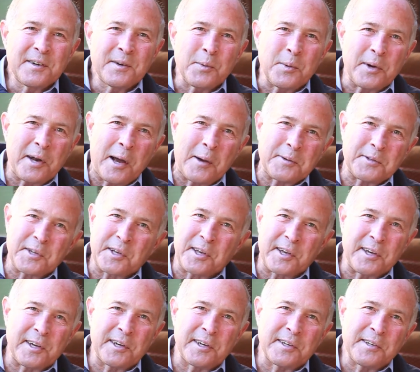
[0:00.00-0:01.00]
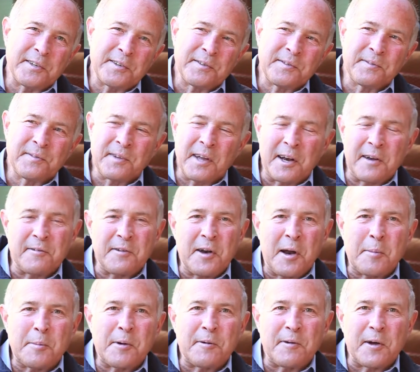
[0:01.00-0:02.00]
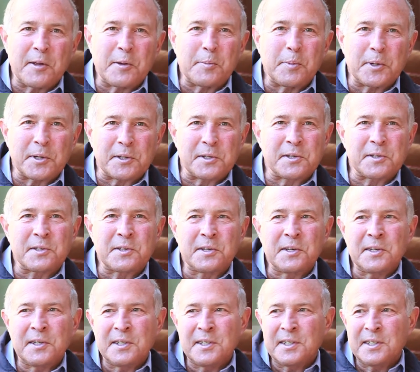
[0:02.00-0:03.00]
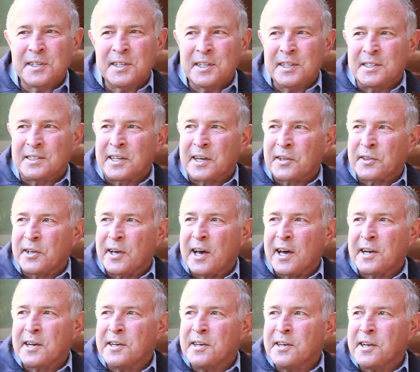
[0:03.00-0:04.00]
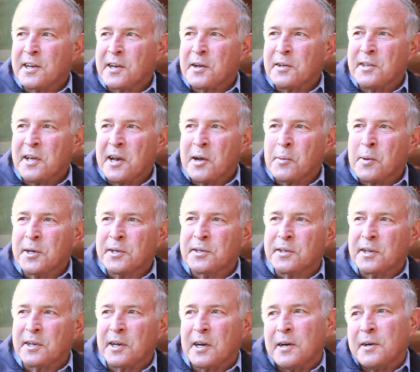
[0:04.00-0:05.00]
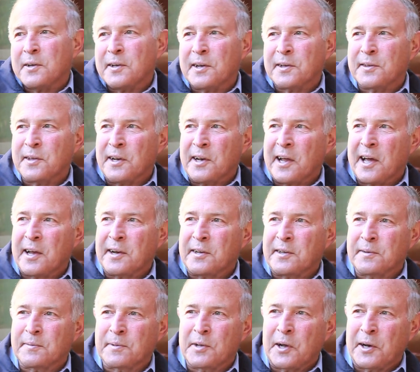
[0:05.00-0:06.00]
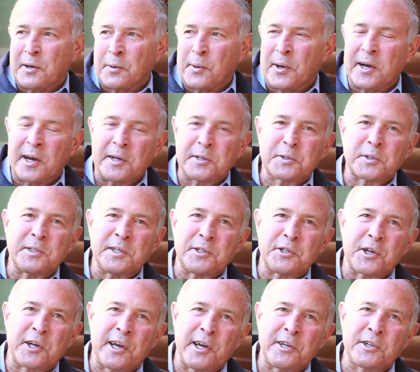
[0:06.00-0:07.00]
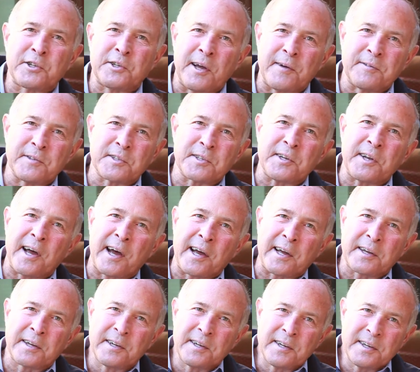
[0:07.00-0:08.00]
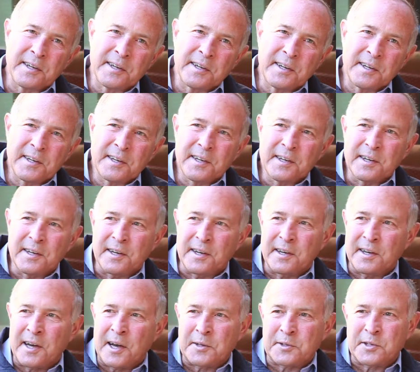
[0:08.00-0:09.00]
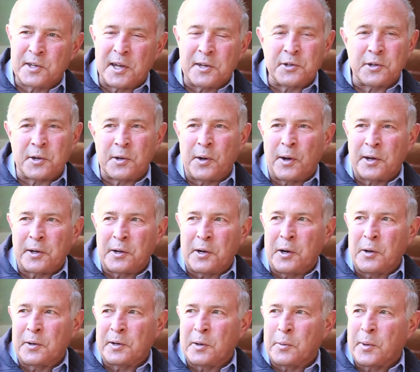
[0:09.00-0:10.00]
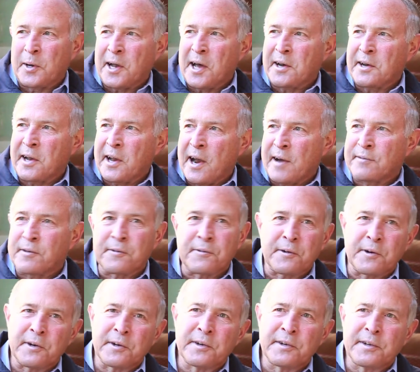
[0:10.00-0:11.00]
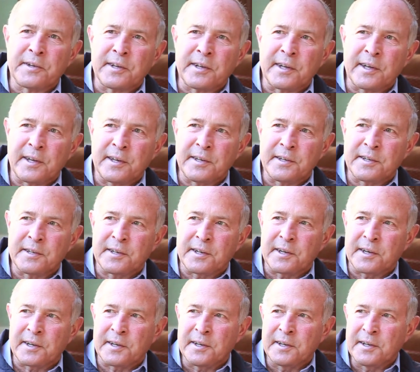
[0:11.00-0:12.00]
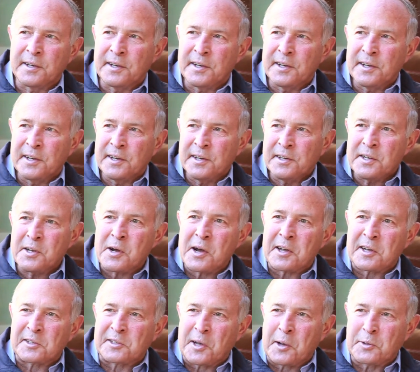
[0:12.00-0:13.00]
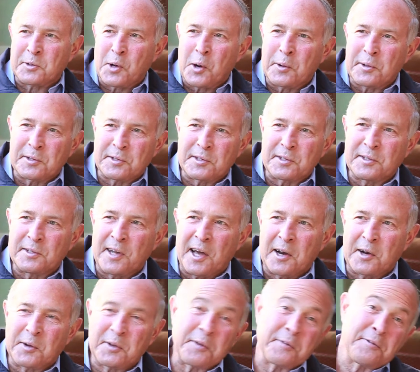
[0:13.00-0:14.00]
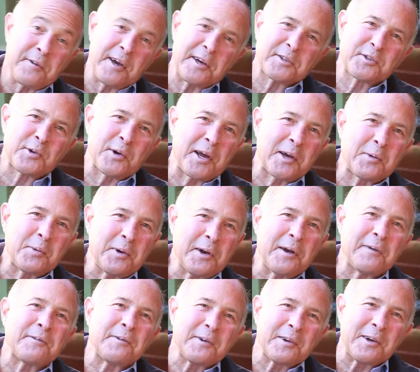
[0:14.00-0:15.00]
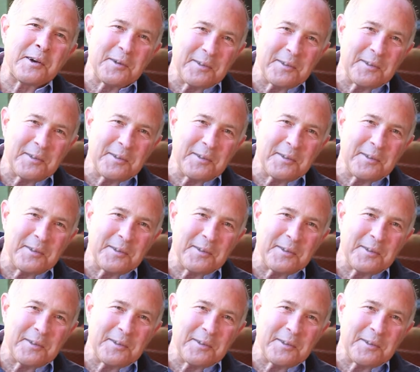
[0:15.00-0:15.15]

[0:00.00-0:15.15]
when I was a kid, and even a number of other books like that. And then I went then I had a great high school education, Evanston High, outside Chicago, and then went on to Haverford. And I guess I was always in the fast track, whatever,